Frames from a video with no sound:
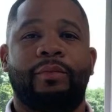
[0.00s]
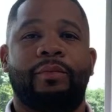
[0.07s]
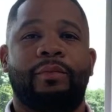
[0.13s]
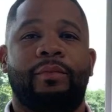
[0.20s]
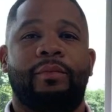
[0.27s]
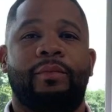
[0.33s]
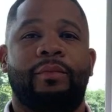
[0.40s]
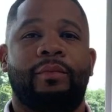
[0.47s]

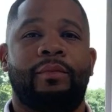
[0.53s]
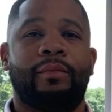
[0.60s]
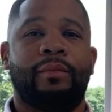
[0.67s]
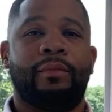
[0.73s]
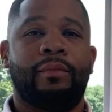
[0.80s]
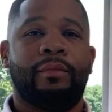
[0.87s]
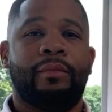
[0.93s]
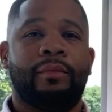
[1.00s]
Perfect.
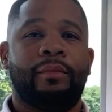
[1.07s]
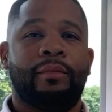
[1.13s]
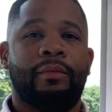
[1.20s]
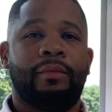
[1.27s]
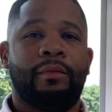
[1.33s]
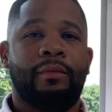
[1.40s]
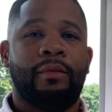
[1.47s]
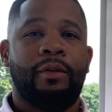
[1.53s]
Thank you.
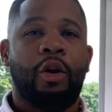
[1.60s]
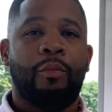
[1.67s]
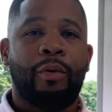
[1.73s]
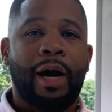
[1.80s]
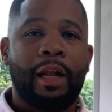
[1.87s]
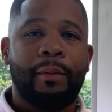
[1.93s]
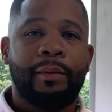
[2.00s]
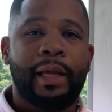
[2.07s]
No
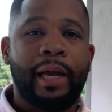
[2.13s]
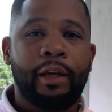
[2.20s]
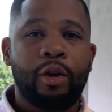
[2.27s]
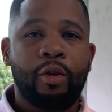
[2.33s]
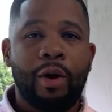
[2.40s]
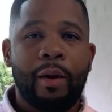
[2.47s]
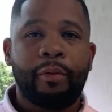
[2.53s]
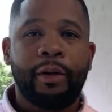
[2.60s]
problem. Thank
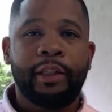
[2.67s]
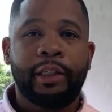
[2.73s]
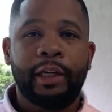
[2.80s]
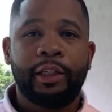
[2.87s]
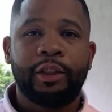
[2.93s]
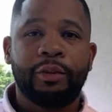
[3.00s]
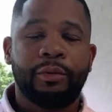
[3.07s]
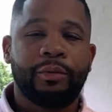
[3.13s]
you. I
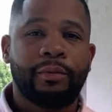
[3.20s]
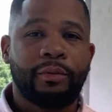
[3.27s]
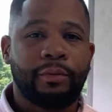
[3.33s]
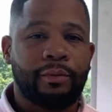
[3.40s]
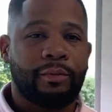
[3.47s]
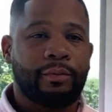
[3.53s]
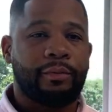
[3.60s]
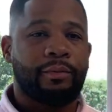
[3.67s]
appreciate you.
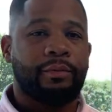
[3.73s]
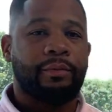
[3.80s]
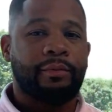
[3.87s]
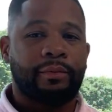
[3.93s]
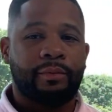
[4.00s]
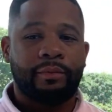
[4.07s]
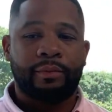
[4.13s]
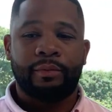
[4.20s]

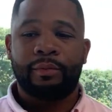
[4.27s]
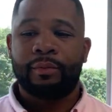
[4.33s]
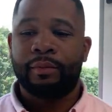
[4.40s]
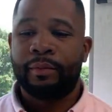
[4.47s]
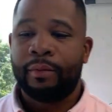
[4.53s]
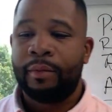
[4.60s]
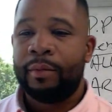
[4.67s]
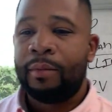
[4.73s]

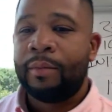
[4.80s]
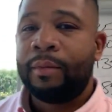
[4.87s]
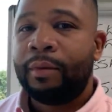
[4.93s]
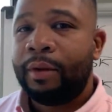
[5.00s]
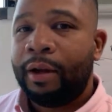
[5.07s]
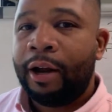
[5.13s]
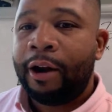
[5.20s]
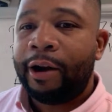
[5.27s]
All right.
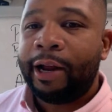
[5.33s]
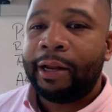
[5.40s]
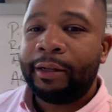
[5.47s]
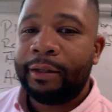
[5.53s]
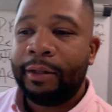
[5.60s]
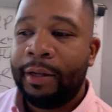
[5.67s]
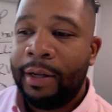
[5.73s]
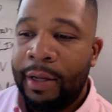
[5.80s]
All right.
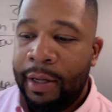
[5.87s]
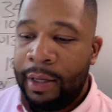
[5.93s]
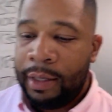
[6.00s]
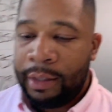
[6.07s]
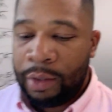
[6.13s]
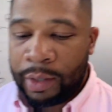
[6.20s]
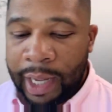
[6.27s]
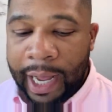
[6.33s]

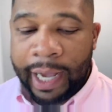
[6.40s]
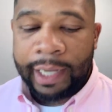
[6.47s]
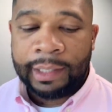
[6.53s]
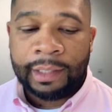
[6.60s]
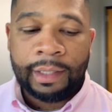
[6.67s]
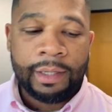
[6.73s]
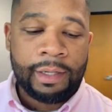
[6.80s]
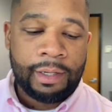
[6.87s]
So
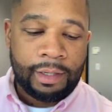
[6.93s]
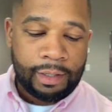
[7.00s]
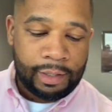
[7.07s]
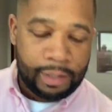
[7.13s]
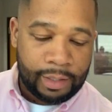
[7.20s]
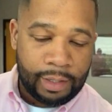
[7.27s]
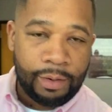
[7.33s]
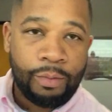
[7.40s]
guys,
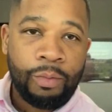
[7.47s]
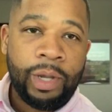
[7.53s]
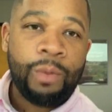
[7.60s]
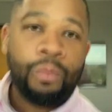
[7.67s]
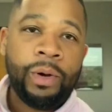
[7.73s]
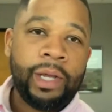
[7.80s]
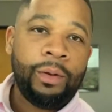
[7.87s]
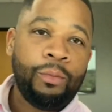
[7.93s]
we
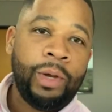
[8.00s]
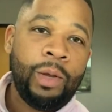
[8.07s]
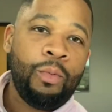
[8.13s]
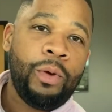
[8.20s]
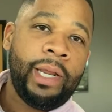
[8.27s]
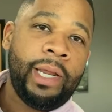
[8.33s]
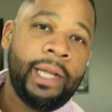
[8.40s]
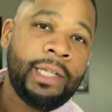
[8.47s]
went we
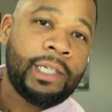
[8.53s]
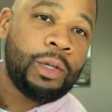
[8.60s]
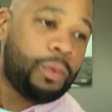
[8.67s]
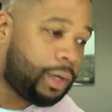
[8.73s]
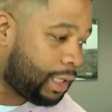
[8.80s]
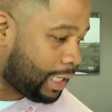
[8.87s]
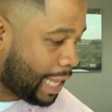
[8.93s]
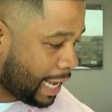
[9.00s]
went into
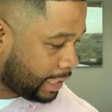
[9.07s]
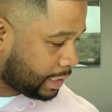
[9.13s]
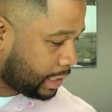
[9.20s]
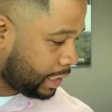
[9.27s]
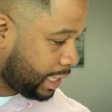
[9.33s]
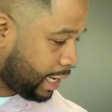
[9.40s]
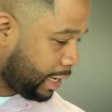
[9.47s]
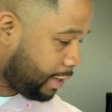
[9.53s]
a lot
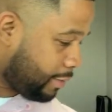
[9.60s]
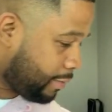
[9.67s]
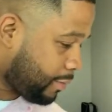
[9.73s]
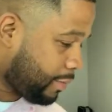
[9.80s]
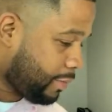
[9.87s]
today.